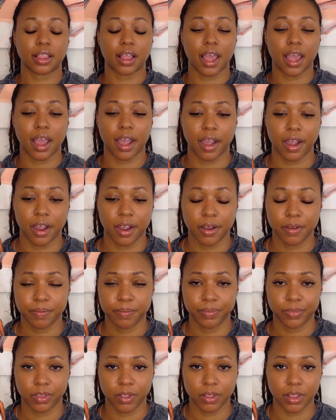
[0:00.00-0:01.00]

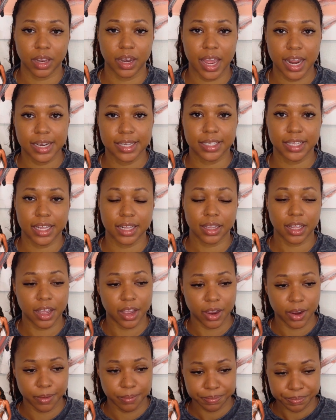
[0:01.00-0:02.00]
there. The ladies get
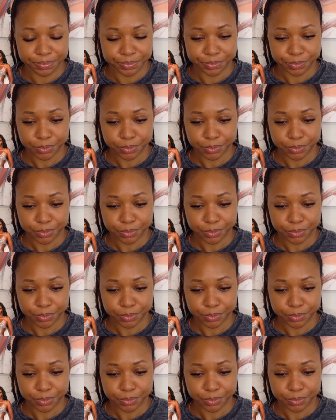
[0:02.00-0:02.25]
there,